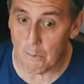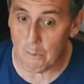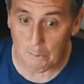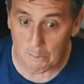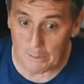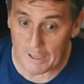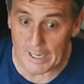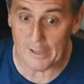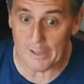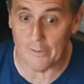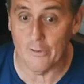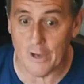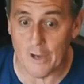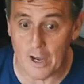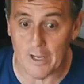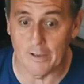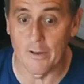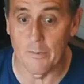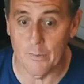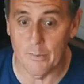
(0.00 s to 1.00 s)
it
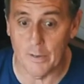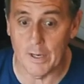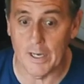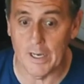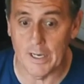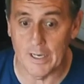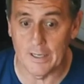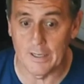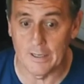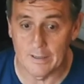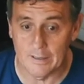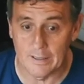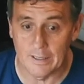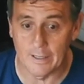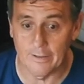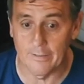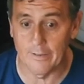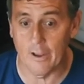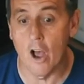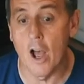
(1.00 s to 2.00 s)
probably is going to
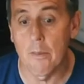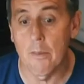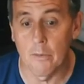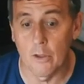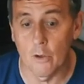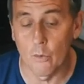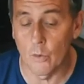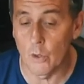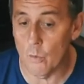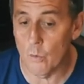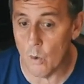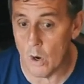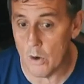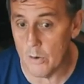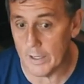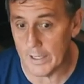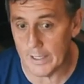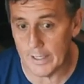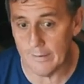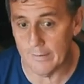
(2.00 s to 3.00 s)
be a time that
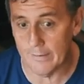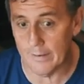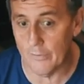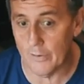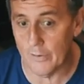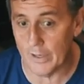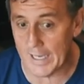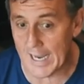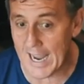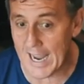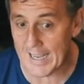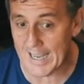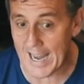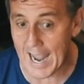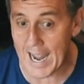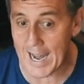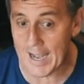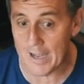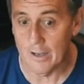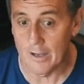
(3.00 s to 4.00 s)
we won't easily
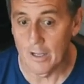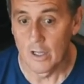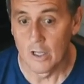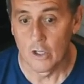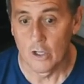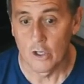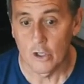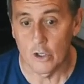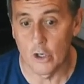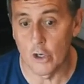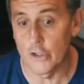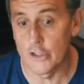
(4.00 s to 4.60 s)
forget and